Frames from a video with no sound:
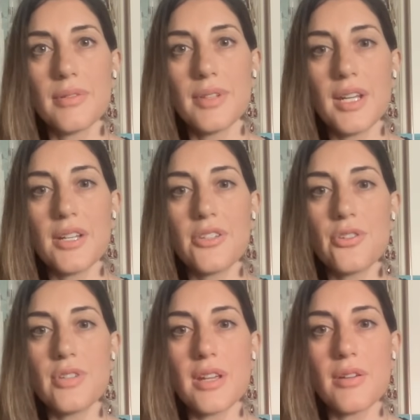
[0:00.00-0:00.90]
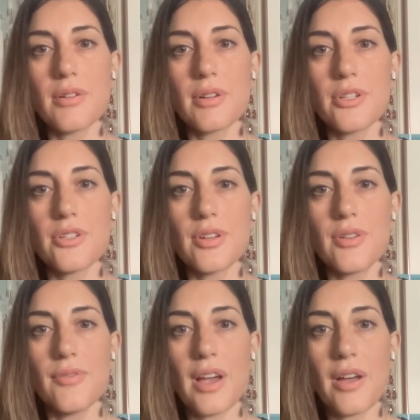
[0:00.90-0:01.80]
that it's
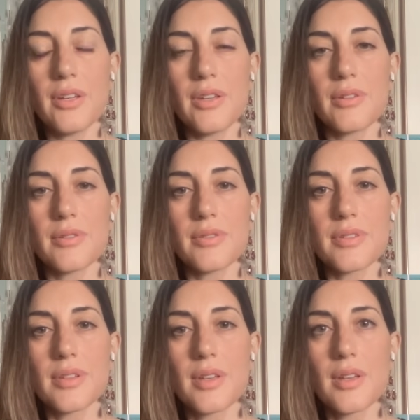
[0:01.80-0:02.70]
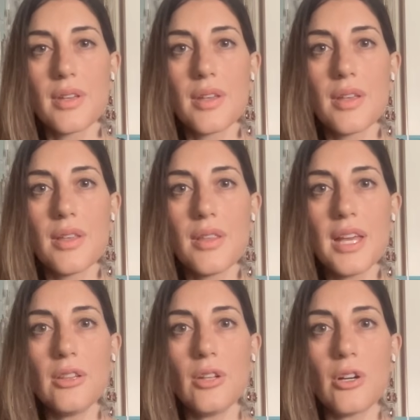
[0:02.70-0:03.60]
Judeo-Christian values
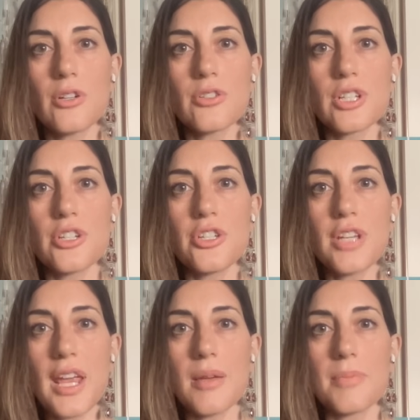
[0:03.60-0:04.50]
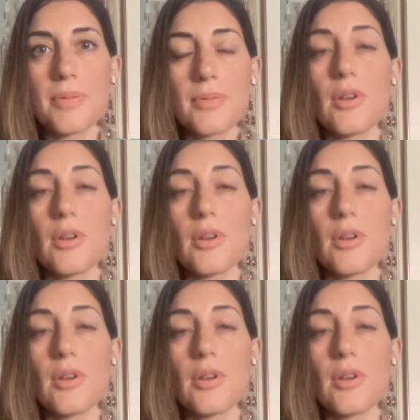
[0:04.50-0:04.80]
that largely shaped